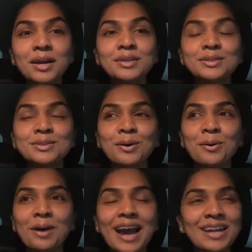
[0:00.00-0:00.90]
So
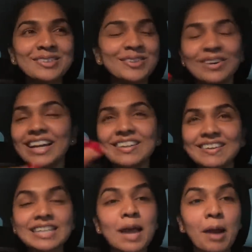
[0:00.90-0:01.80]
I don't know.
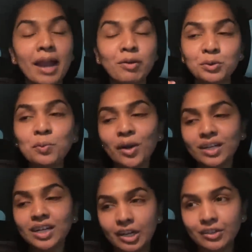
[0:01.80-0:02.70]
Anyways, I do want to
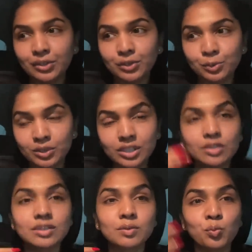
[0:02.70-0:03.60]
continue
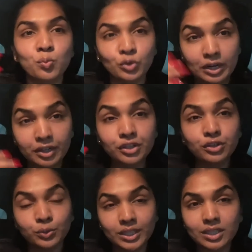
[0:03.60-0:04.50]

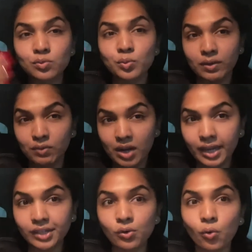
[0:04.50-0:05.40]
doing this wherever I
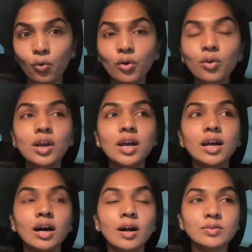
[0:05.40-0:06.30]
go.
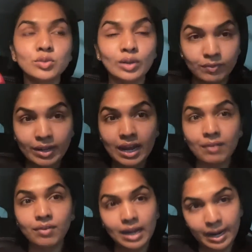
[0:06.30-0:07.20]
So like
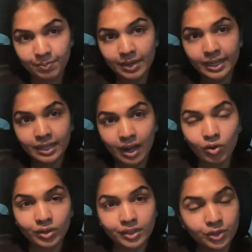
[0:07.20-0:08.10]
wherever I'm like now
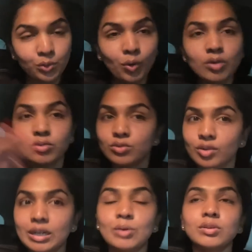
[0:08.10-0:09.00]
in the new house, also
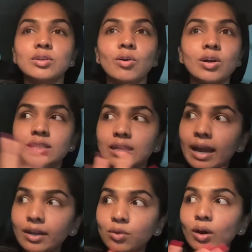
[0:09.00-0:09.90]
around the dogs,
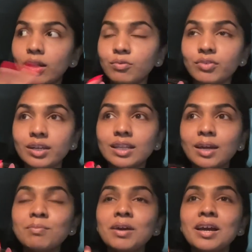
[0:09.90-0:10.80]
I know I'll feed
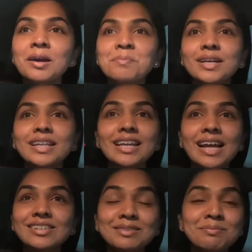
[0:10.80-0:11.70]
them. But then I
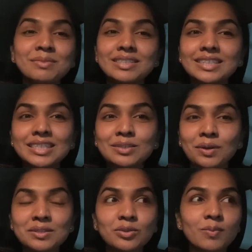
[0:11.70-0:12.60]
just miss these
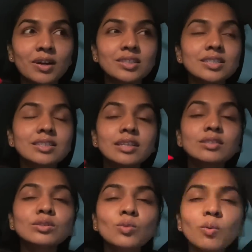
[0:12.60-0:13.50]
ones so much. There's
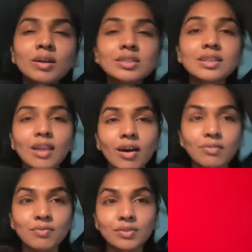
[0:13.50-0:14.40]
so much
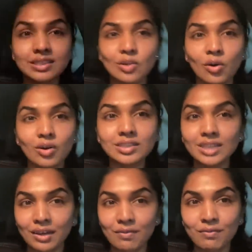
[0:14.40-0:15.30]
love these dogs
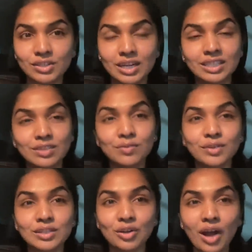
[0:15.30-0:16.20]
give, which like just
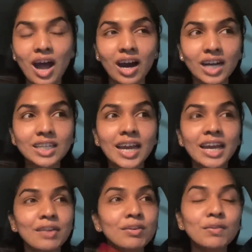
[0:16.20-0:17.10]
fills your heart.
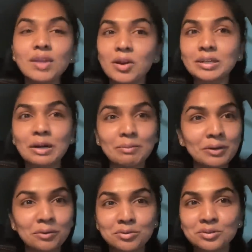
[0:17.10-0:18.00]
Even if they're not coming
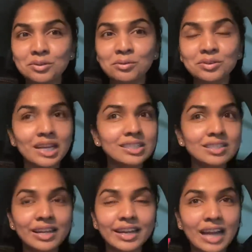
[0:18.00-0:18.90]
close to you, they're just
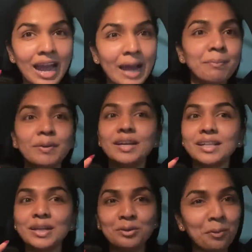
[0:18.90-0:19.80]
like, happy,
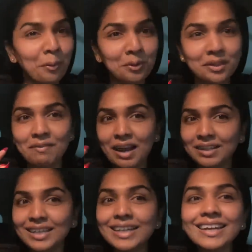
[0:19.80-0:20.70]
they know, they wag
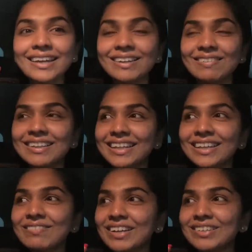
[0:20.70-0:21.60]
their tail
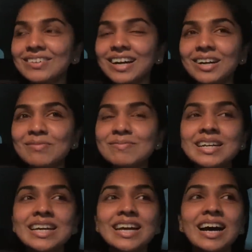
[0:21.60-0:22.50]
when you come.
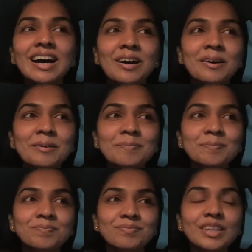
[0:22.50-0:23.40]

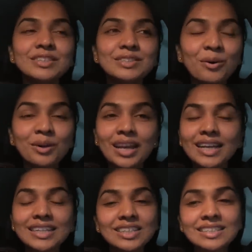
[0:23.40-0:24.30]
So like,
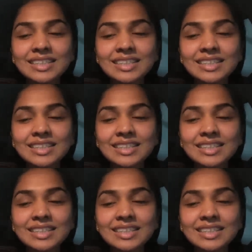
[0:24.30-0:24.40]
it just